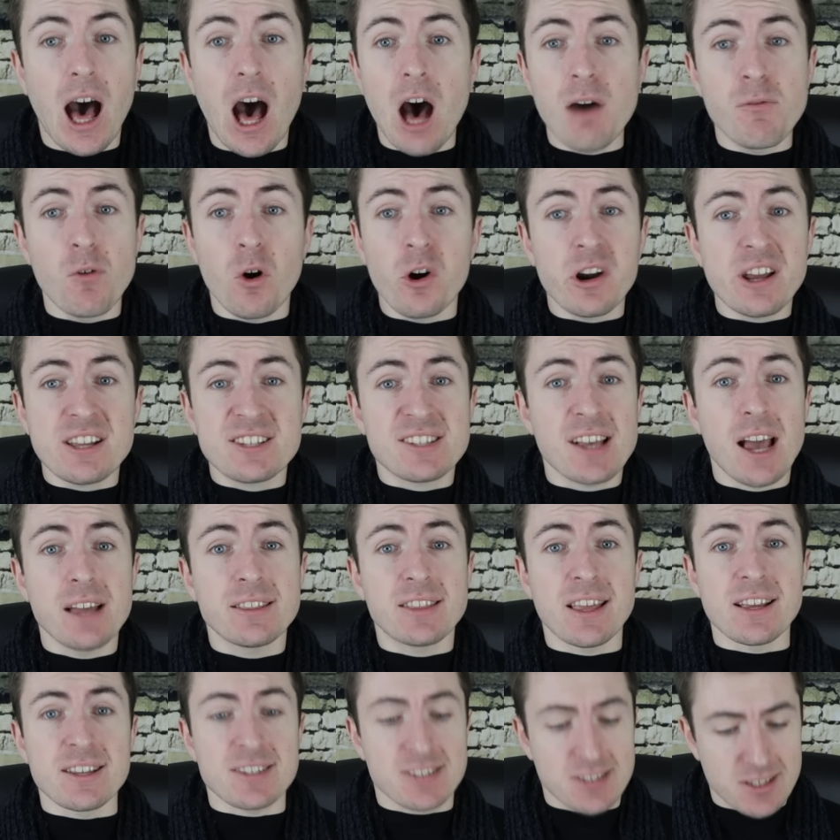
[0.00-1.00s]
I've already said
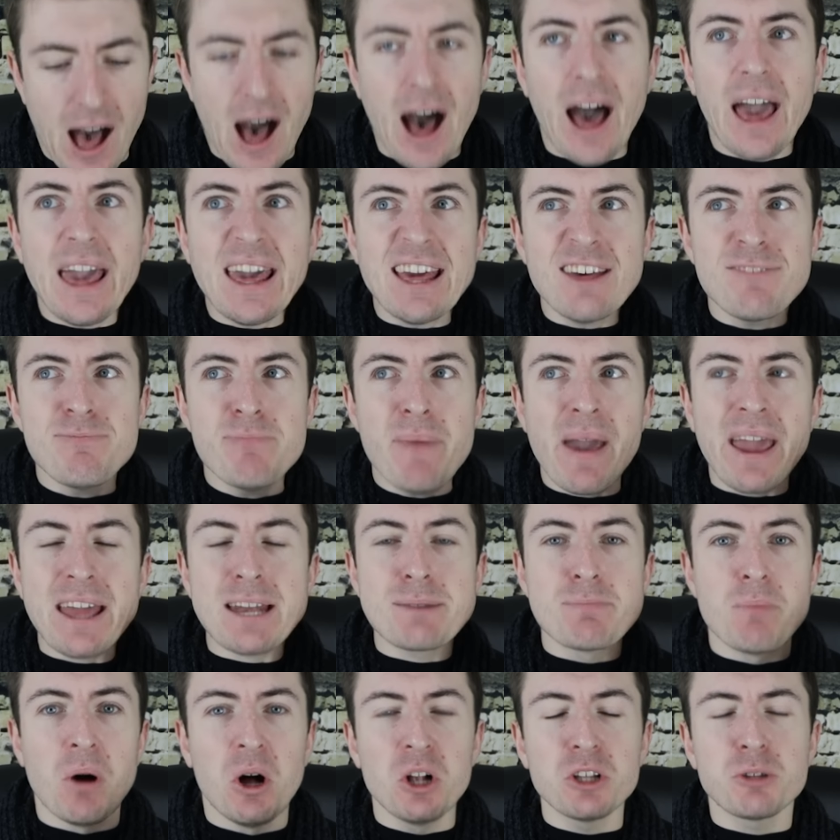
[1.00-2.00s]
this. I have
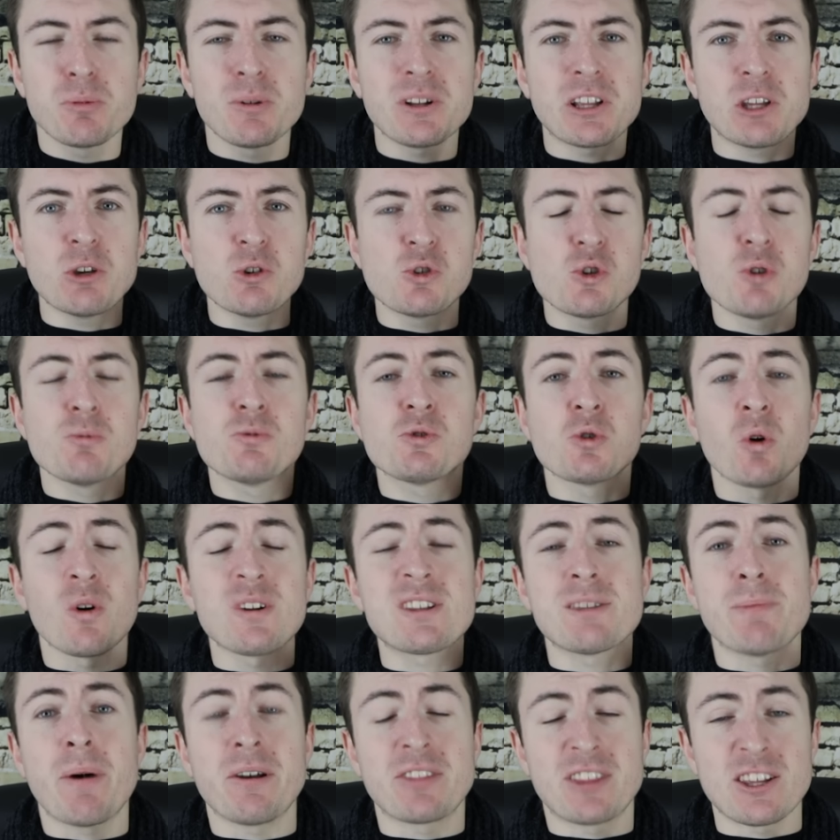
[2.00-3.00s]
made multiple YouTube
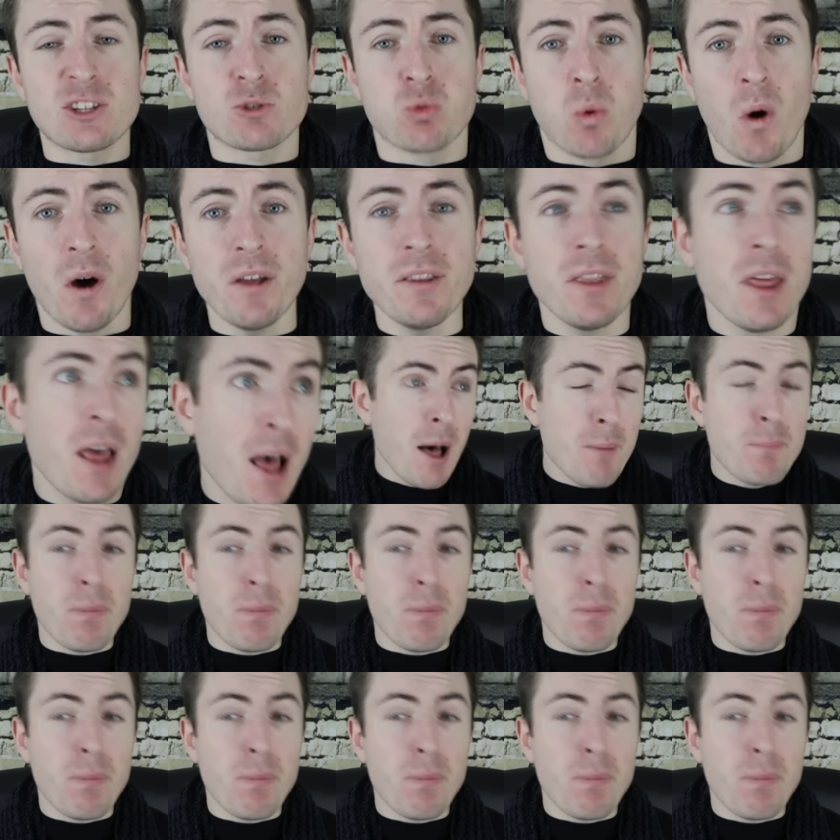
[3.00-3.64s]
shorts about this one.